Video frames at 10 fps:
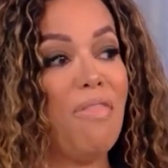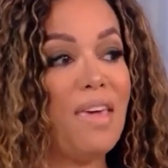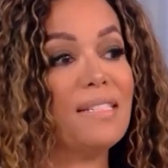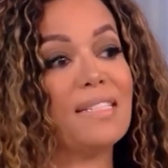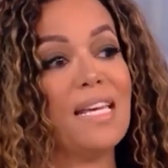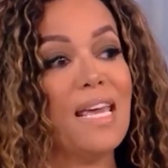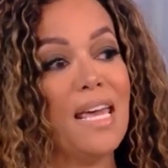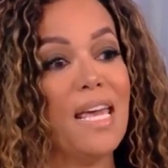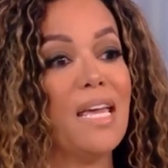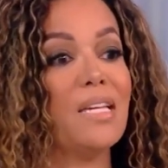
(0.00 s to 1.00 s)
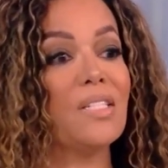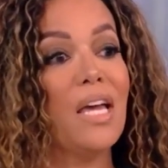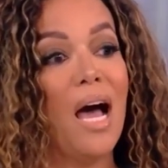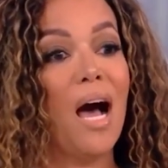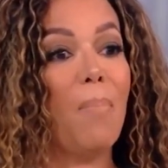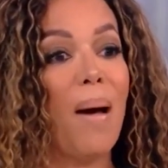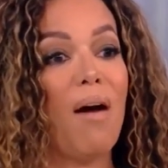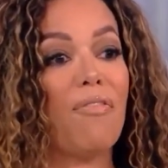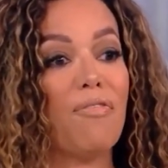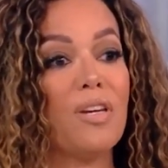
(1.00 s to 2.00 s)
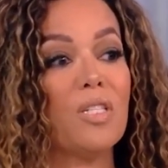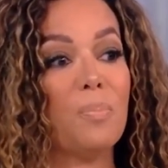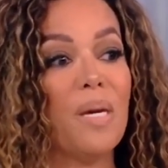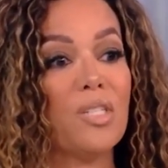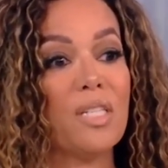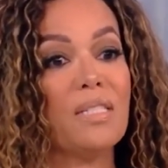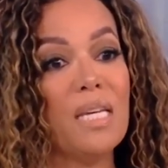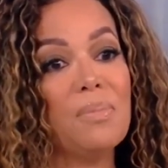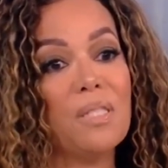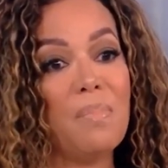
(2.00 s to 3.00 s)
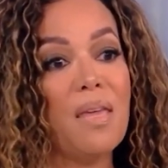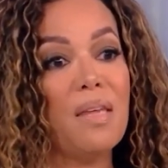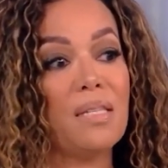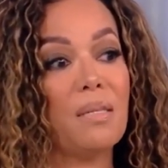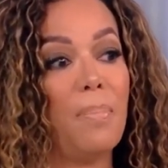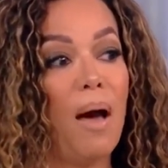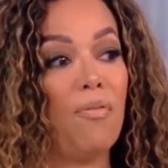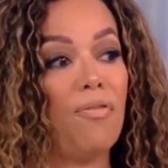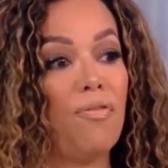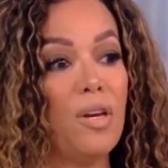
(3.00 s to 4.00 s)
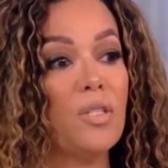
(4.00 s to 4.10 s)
Co-host Sunny Hostin said, "We're seeing it big time now on